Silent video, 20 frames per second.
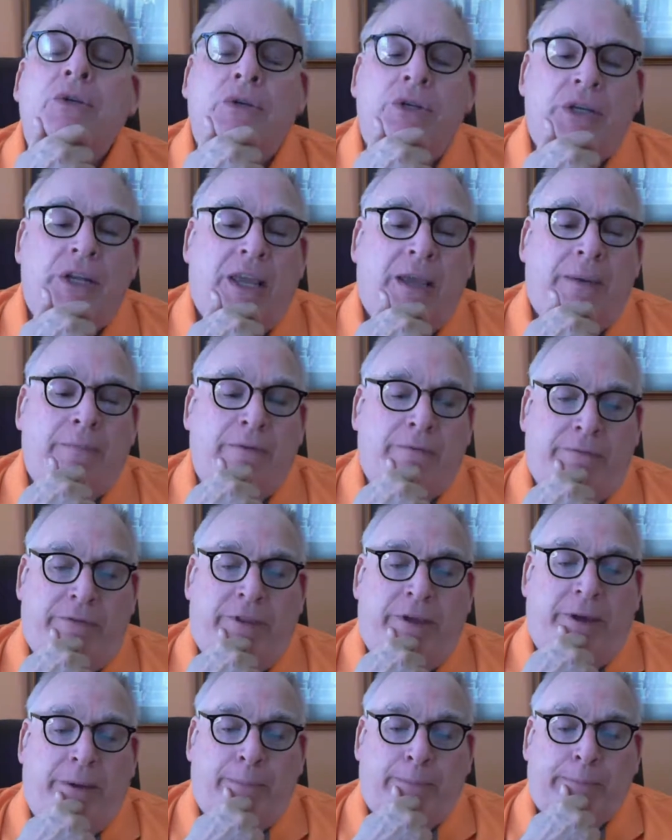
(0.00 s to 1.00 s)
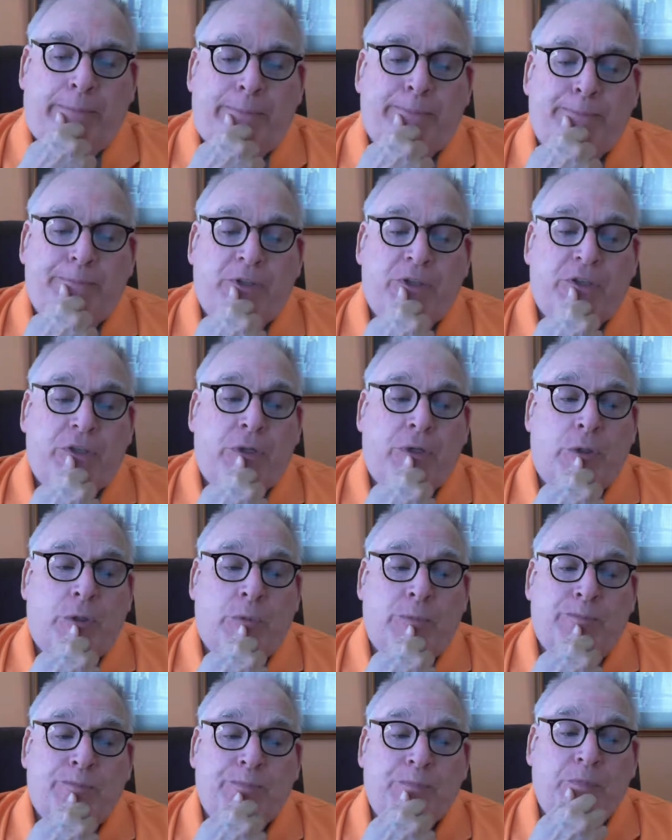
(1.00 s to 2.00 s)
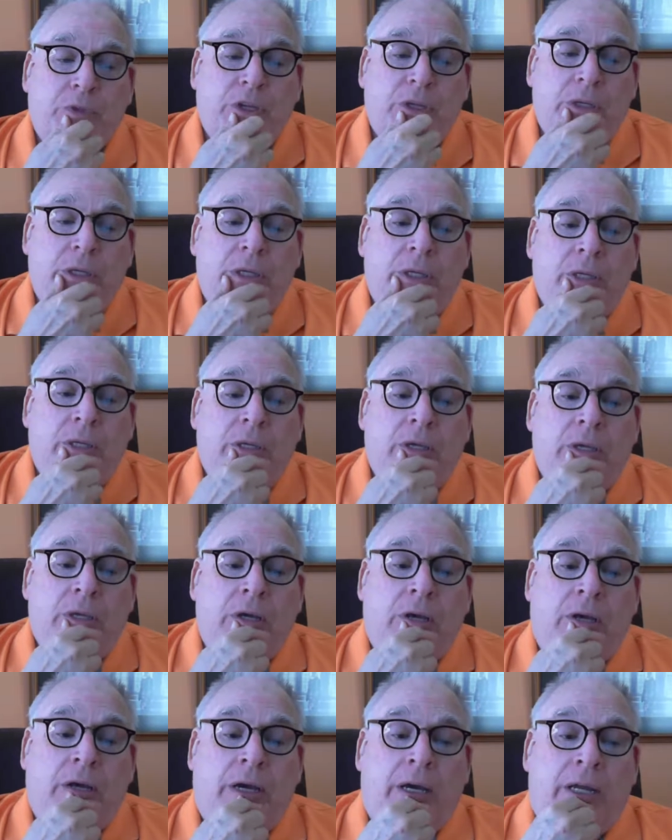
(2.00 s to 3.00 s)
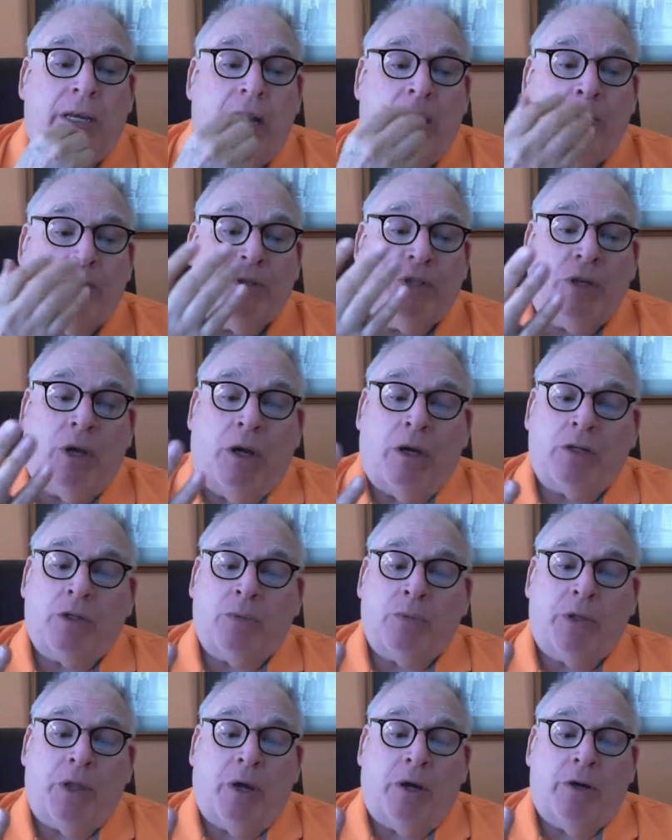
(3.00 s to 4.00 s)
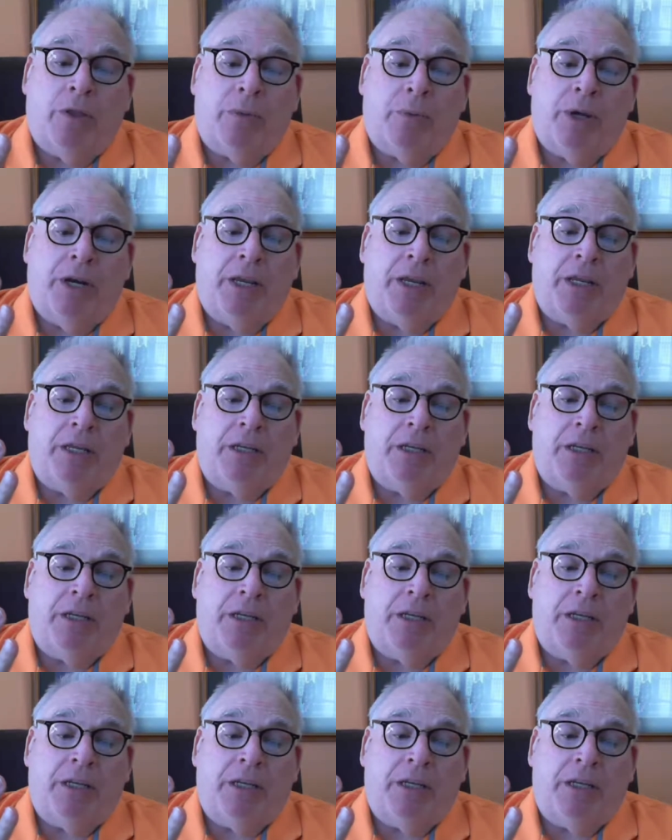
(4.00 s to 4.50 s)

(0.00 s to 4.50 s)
her name of them. So it helps dogs with arthritic